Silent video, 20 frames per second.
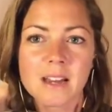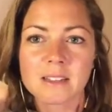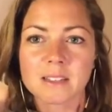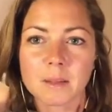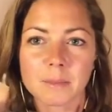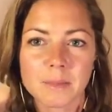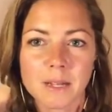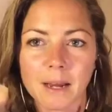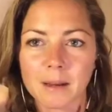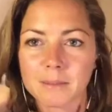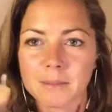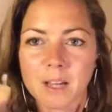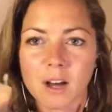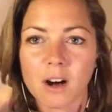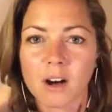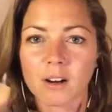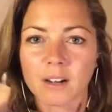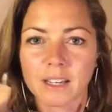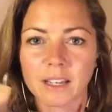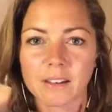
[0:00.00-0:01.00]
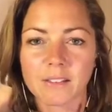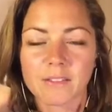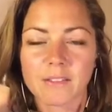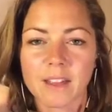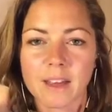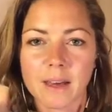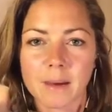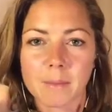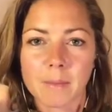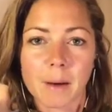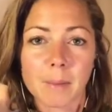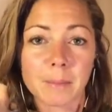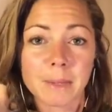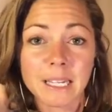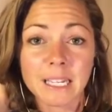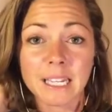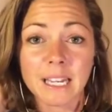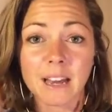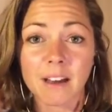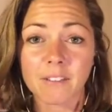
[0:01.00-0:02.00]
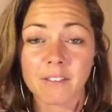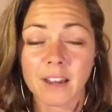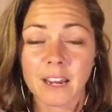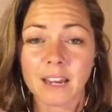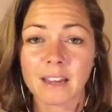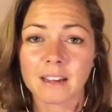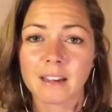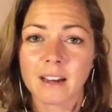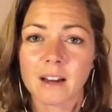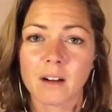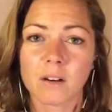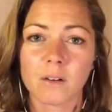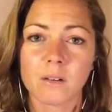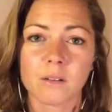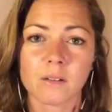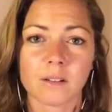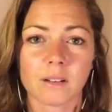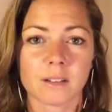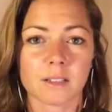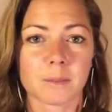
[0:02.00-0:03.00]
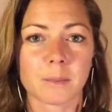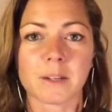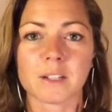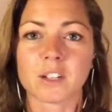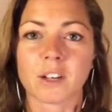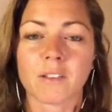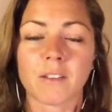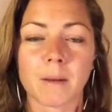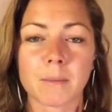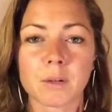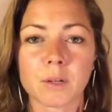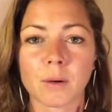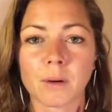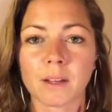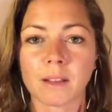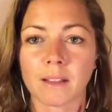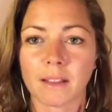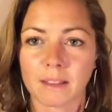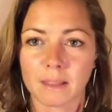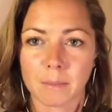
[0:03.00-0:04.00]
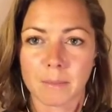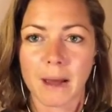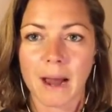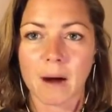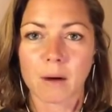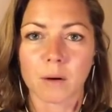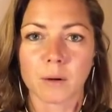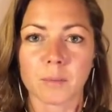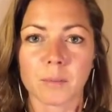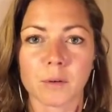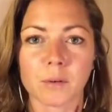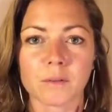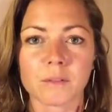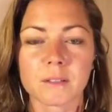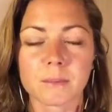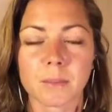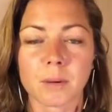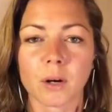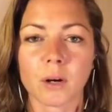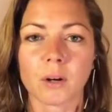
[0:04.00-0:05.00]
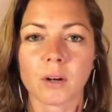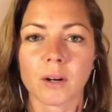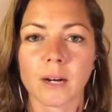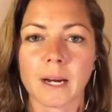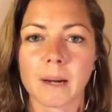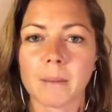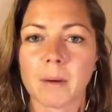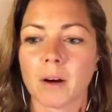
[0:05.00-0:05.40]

Sometimes I'll give them a PDF handout, especially if I'm doing like the Power Moves program.